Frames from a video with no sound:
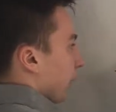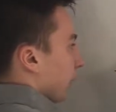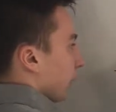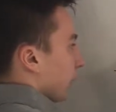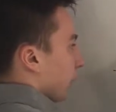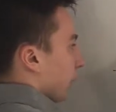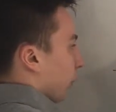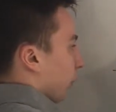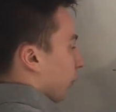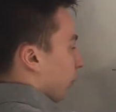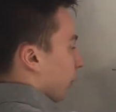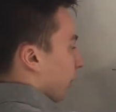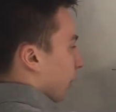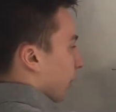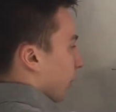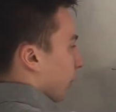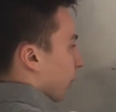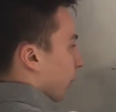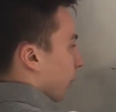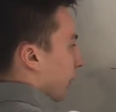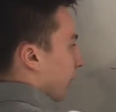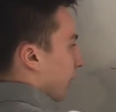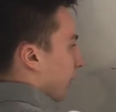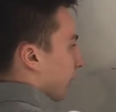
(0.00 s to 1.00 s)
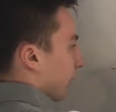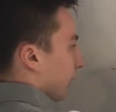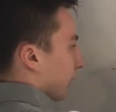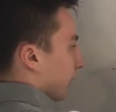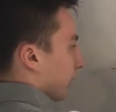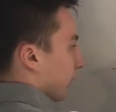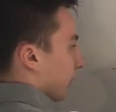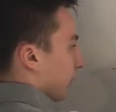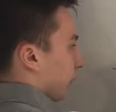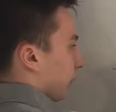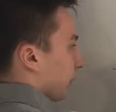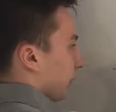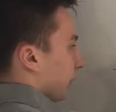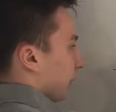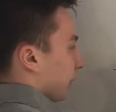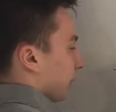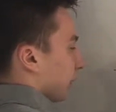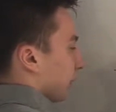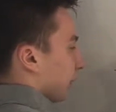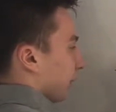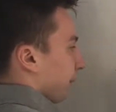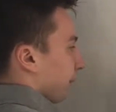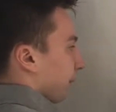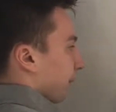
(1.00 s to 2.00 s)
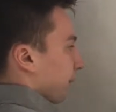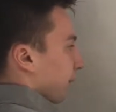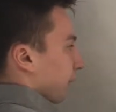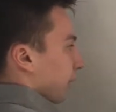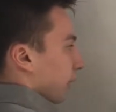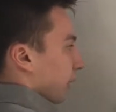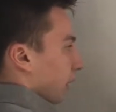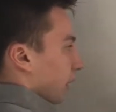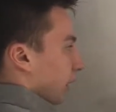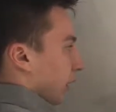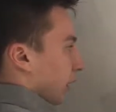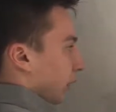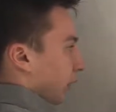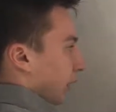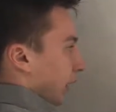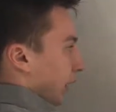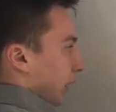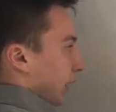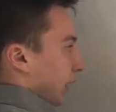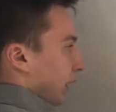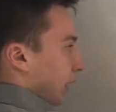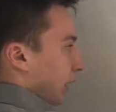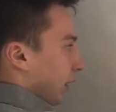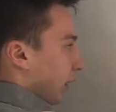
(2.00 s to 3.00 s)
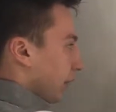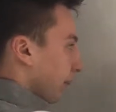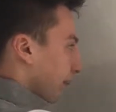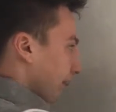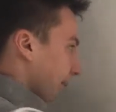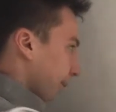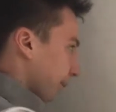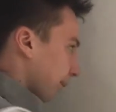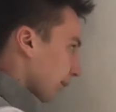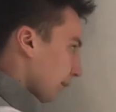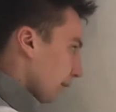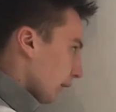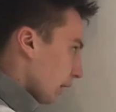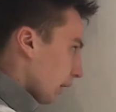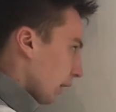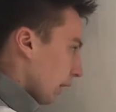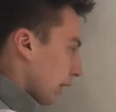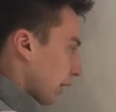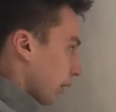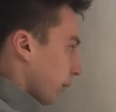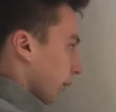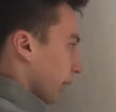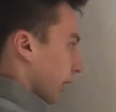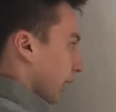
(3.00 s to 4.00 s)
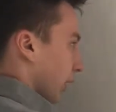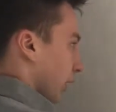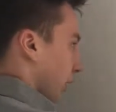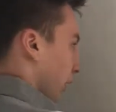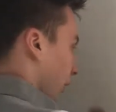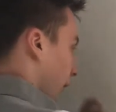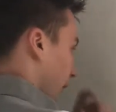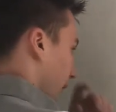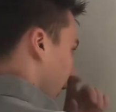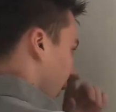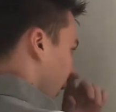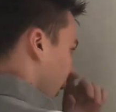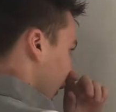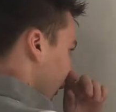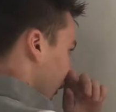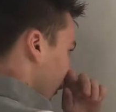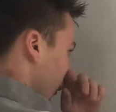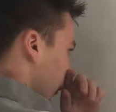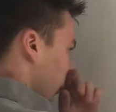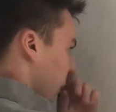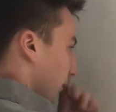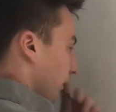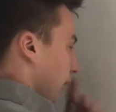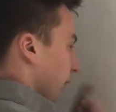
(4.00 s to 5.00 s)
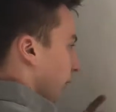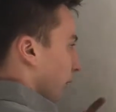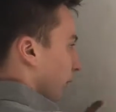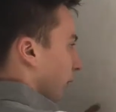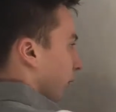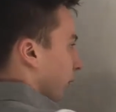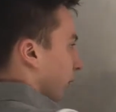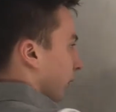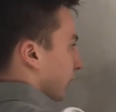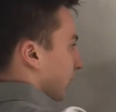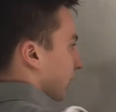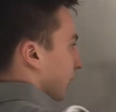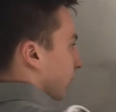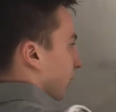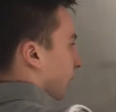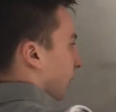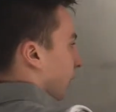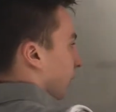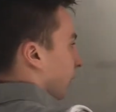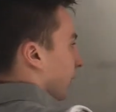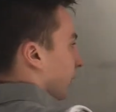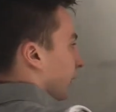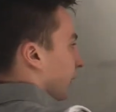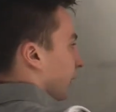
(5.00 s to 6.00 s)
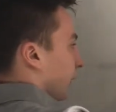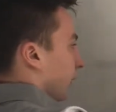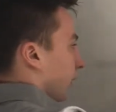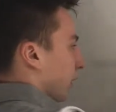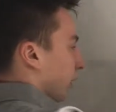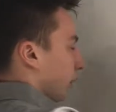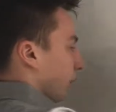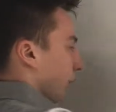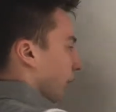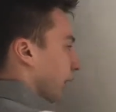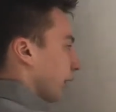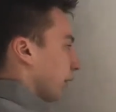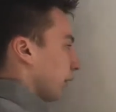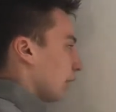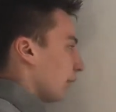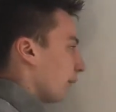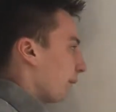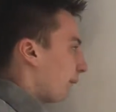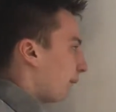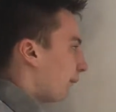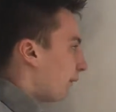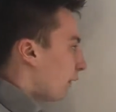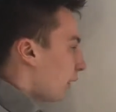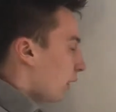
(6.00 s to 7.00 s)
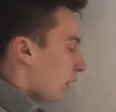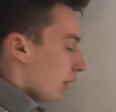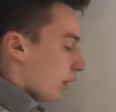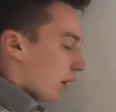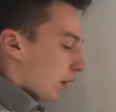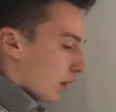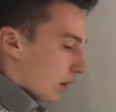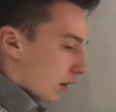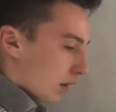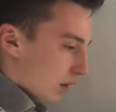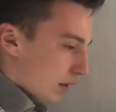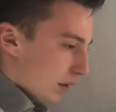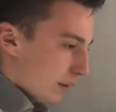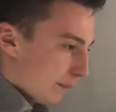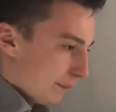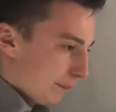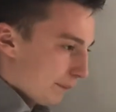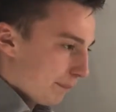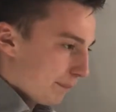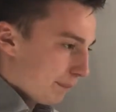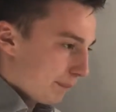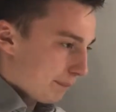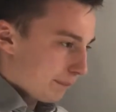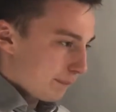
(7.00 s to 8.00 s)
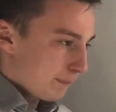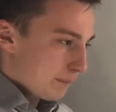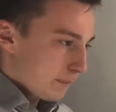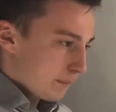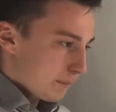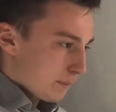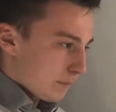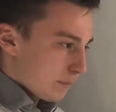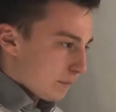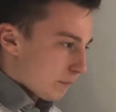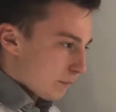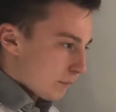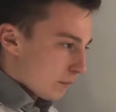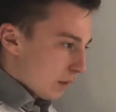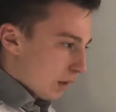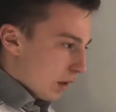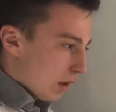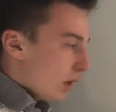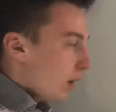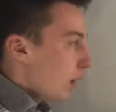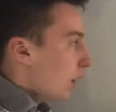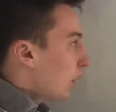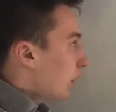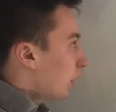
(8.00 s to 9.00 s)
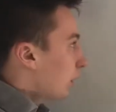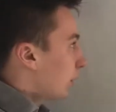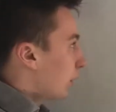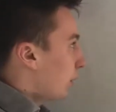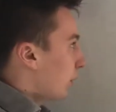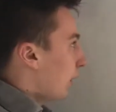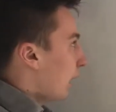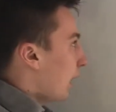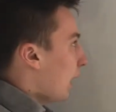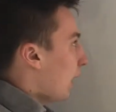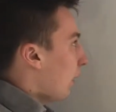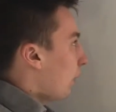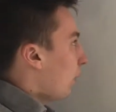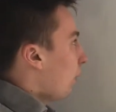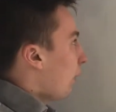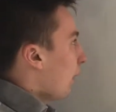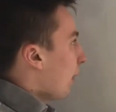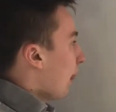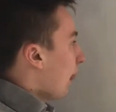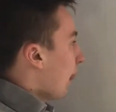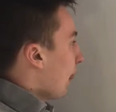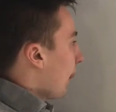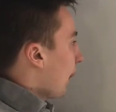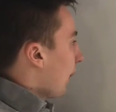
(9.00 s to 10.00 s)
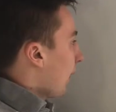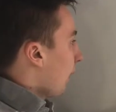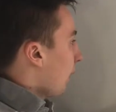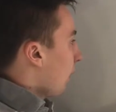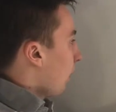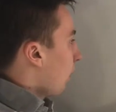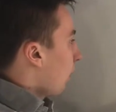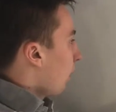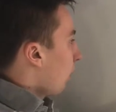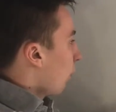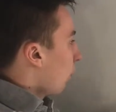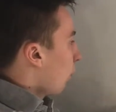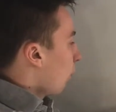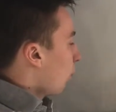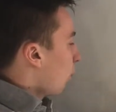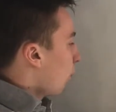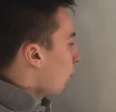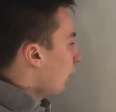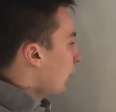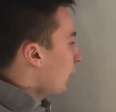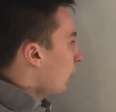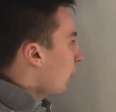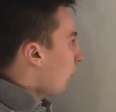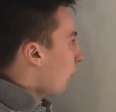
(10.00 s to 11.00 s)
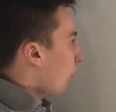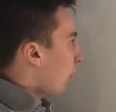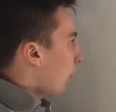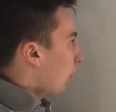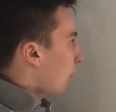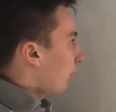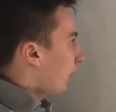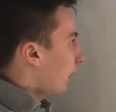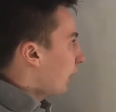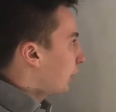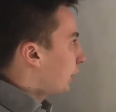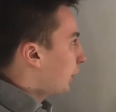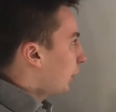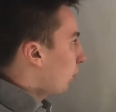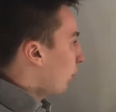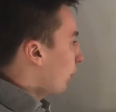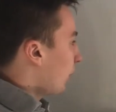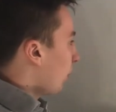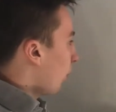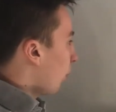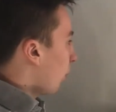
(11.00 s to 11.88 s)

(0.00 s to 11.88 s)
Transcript: So we know we have this little region uh, right here. All right, we can call that, let's call it region R, whatever. Um, so now, we know our region, we